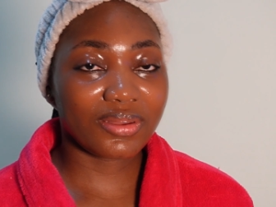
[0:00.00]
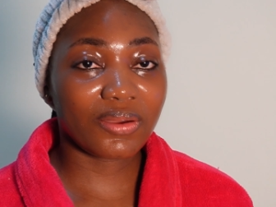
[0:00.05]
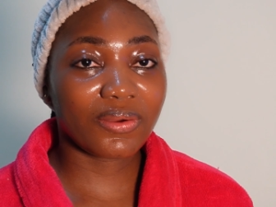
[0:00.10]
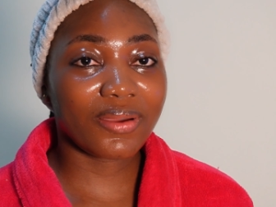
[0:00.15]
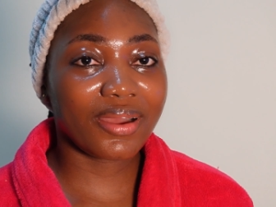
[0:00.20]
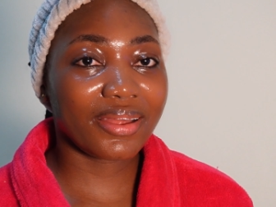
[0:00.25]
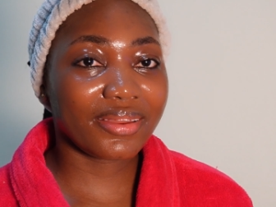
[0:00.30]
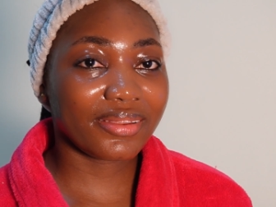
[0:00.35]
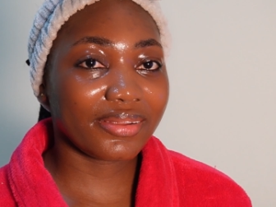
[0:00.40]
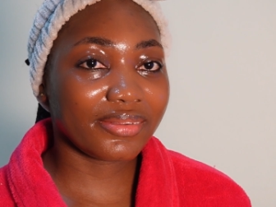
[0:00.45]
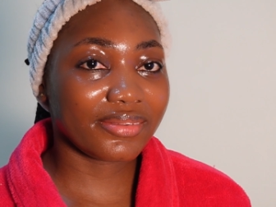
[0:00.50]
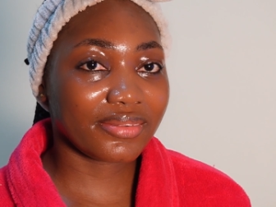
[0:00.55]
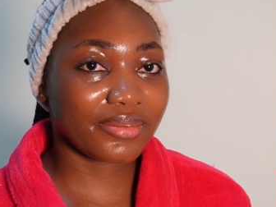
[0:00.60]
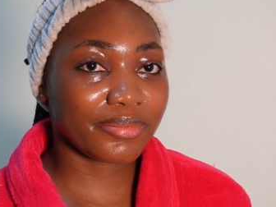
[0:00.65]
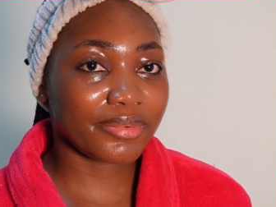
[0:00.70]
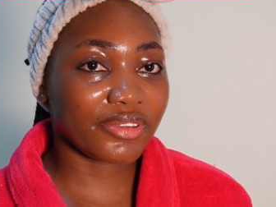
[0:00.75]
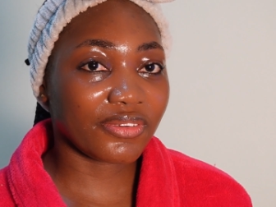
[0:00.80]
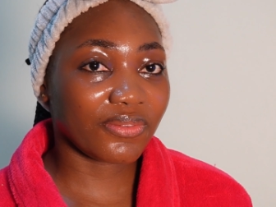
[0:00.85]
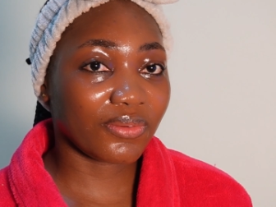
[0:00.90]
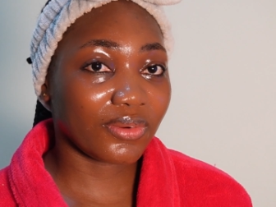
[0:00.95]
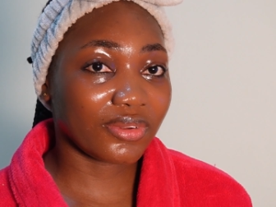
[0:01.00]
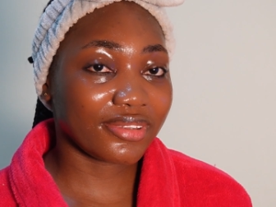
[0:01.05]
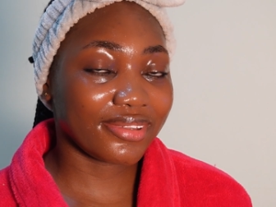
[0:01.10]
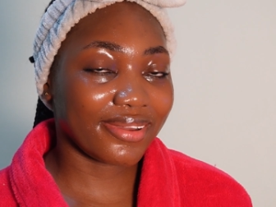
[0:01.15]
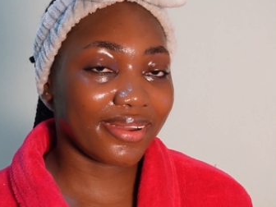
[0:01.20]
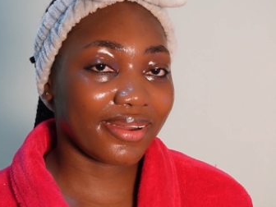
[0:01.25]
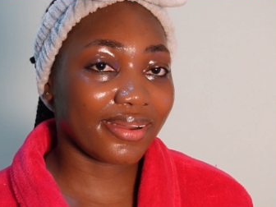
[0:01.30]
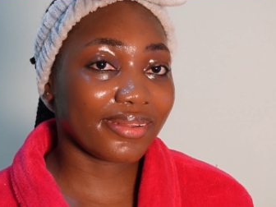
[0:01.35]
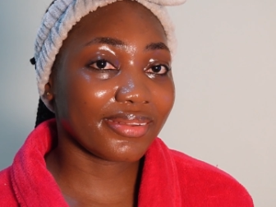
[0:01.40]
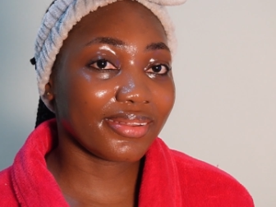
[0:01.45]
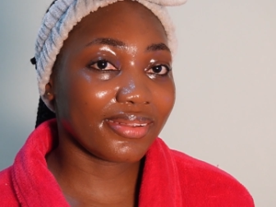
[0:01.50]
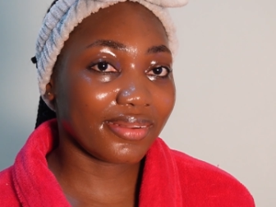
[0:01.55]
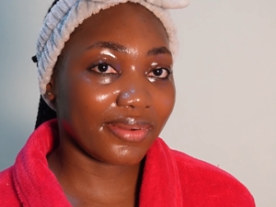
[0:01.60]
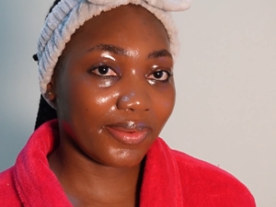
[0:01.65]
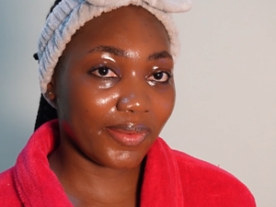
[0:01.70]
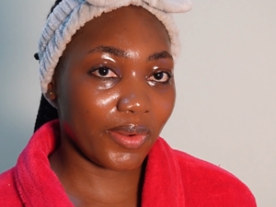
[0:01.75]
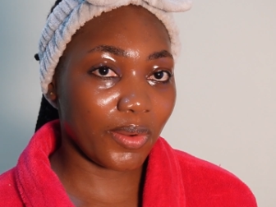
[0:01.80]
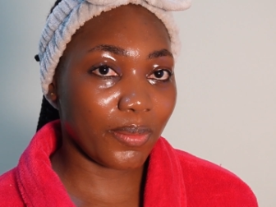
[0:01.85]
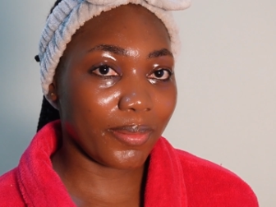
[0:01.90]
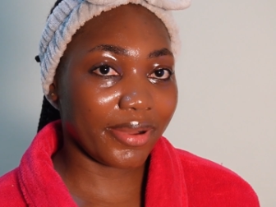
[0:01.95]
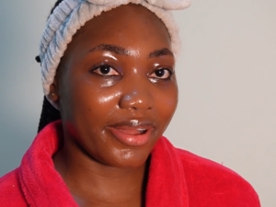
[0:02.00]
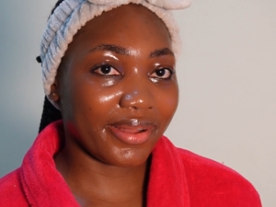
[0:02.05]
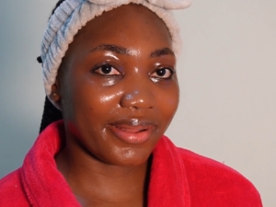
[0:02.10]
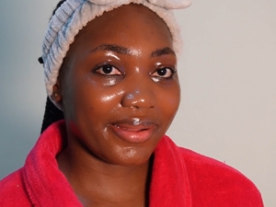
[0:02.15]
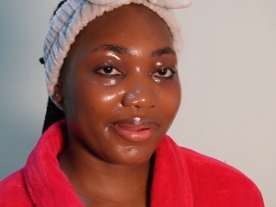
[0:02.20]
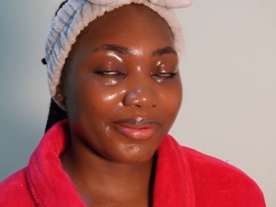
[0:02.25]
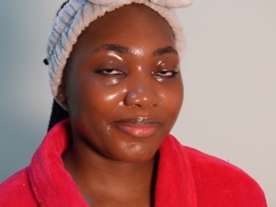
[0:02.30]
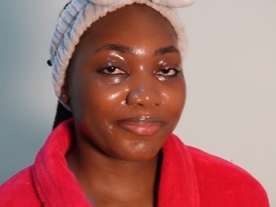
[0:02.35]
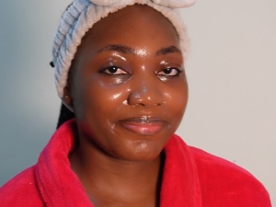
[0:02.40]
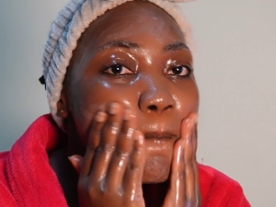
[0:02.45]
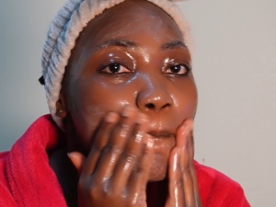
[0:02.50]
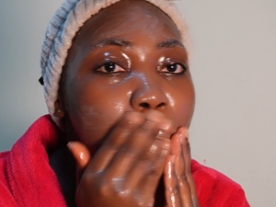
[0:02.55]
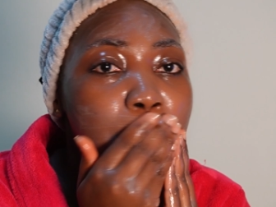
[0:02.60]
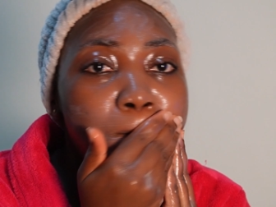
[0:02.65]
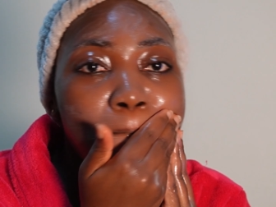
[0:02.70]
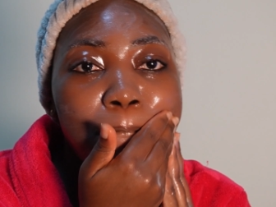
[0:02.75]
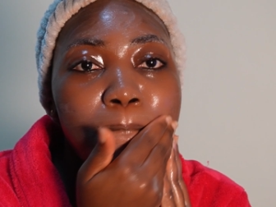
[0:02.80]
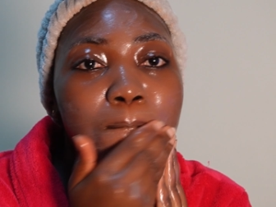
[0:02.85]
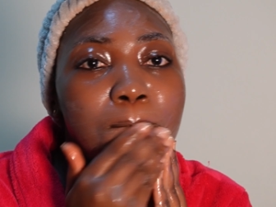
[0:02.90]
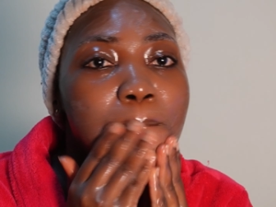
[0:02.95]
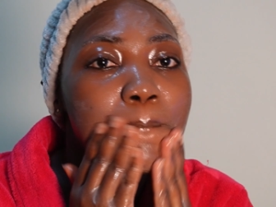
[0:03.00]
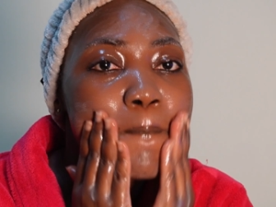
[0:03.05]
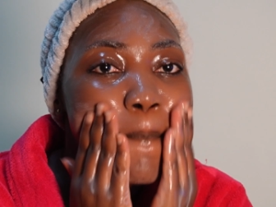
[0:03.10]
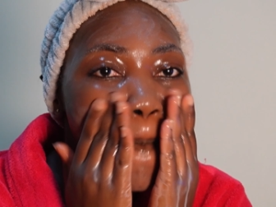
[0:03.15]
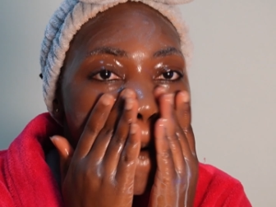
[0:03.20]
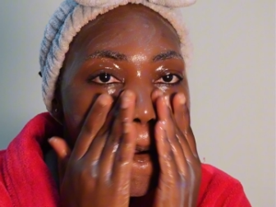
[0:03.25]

so I'll add a little bit of water, then I'll come back. Hmm.